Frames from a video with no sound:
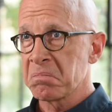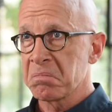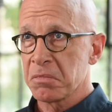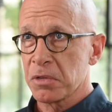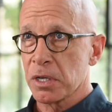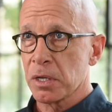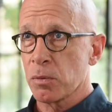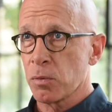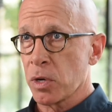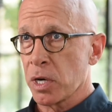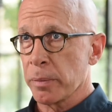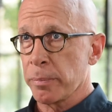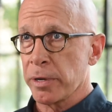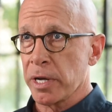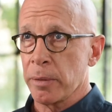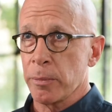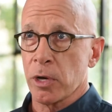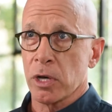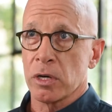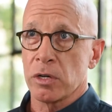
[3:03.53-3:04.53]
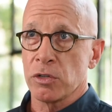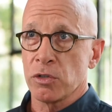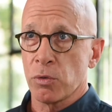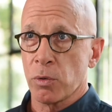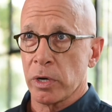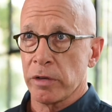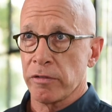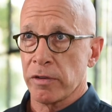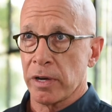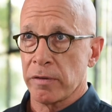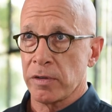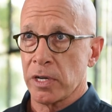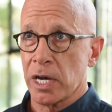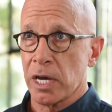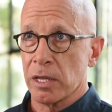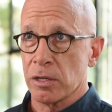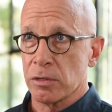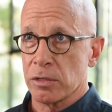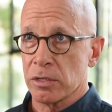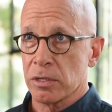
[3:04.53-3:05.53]
You're going to want to pay them
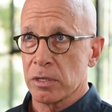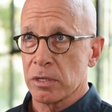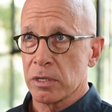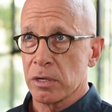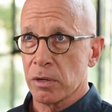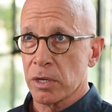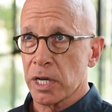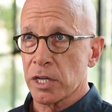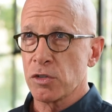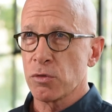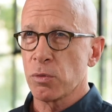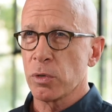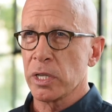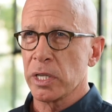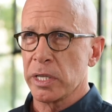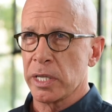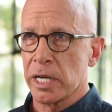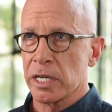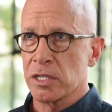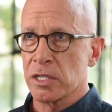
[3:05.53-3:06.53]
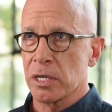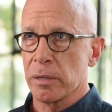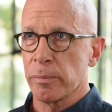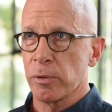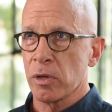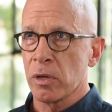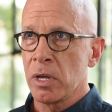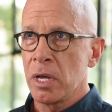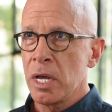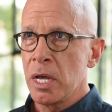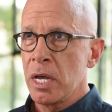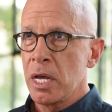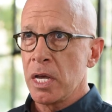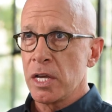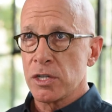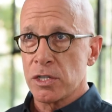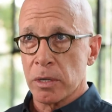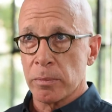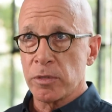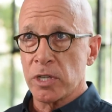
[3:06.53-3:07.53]
$125. Okay, it's really that simple.
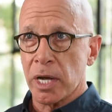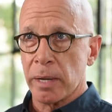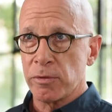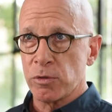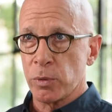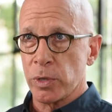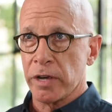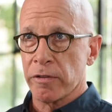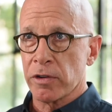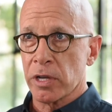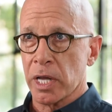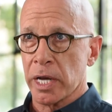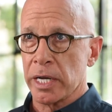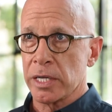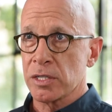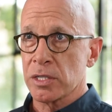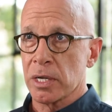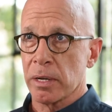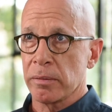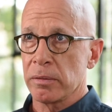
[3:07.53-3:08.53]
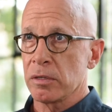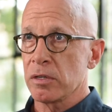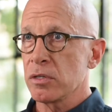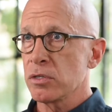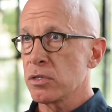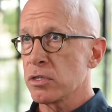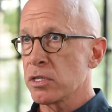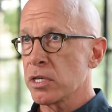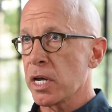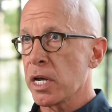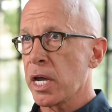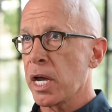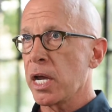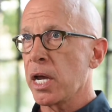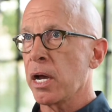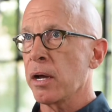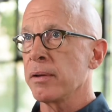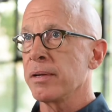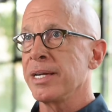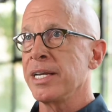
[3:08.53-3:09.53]
Sometimes we have clients come to us and say, hey,
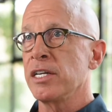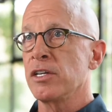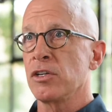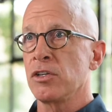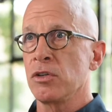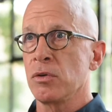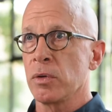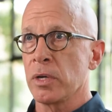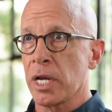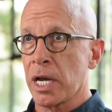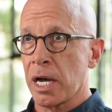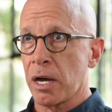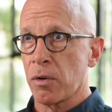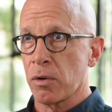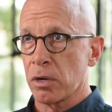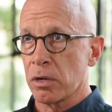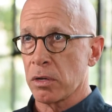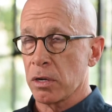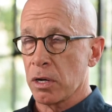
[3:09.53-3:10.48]
I need to do an hour.